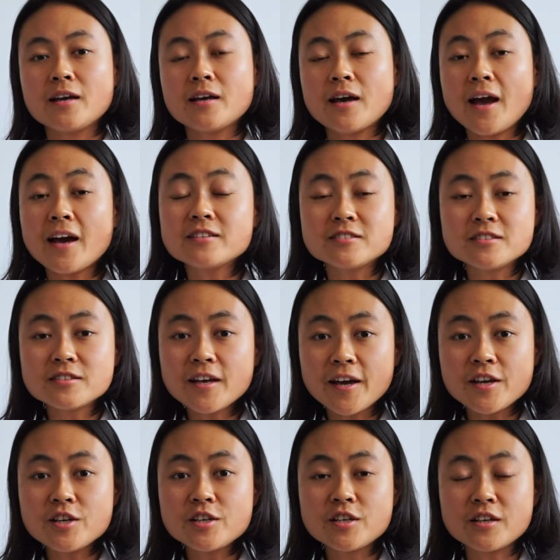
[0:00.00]

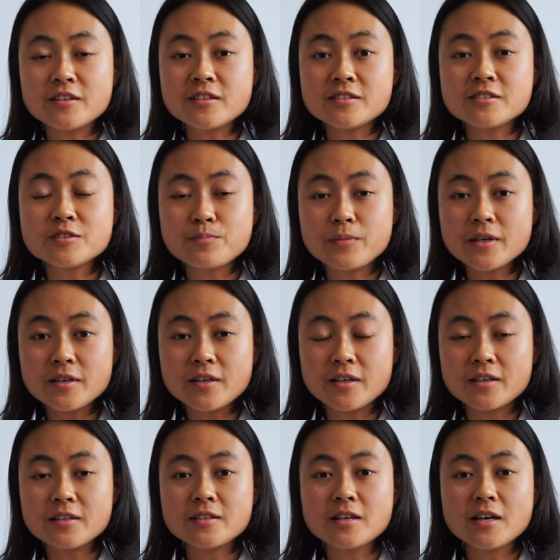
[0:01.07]
hesitation in
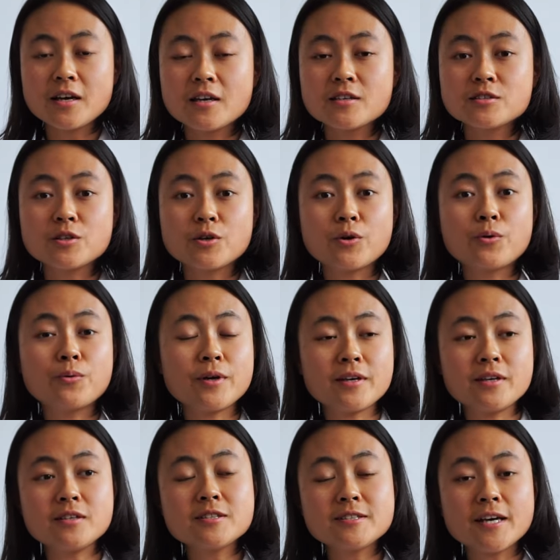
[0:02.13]
speaking, so
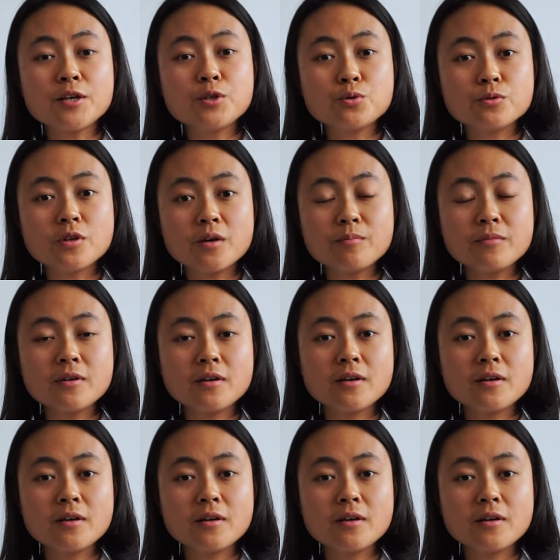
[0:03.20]
we say to them,